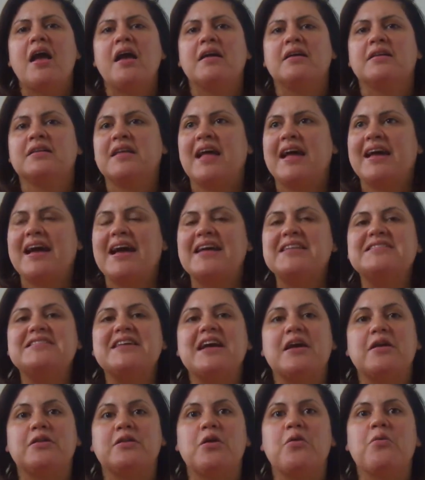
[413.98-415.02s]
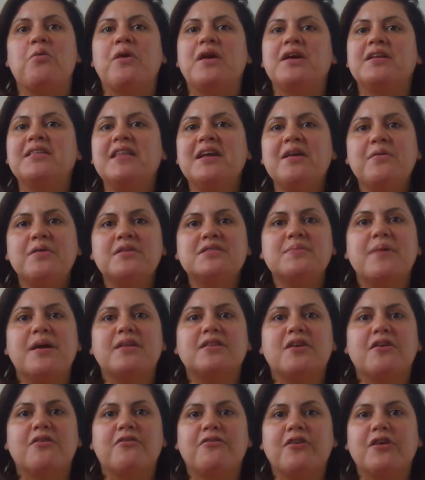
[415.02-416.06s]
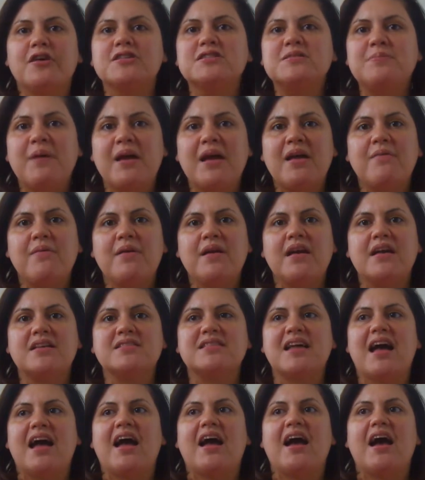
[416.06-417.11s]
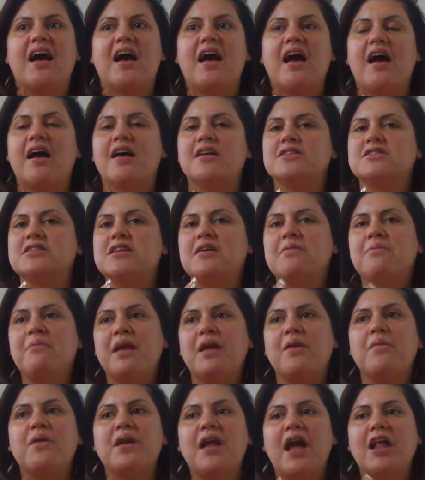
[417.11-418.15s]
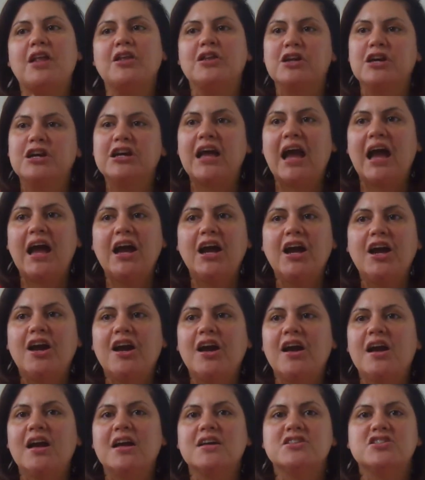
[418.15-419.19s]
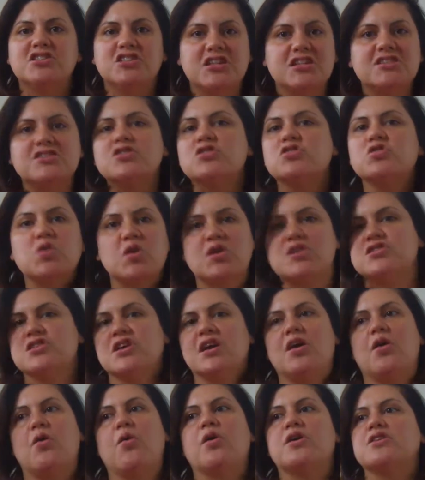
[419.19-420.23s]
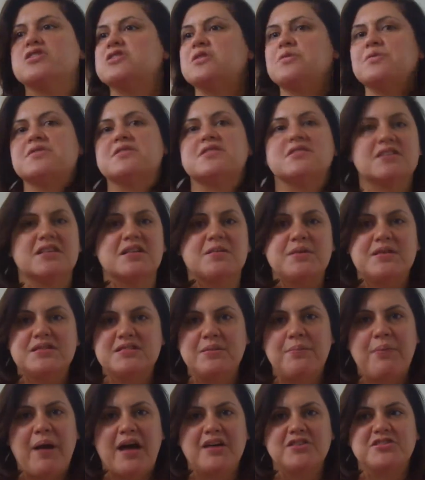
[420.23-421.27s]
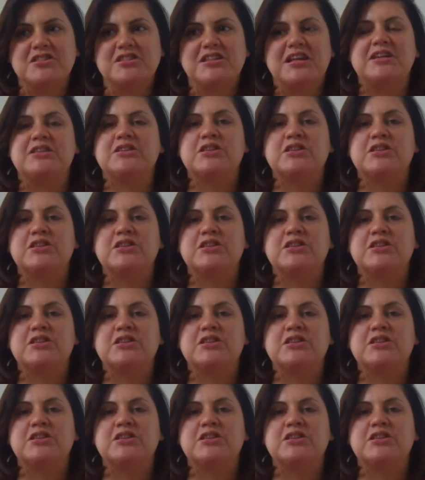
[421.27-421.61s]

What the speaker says: like I said, the weird thing was about the first baby is that, to me, when I look at her, she's a Georgia, or she was just going to be Sebastian. Like,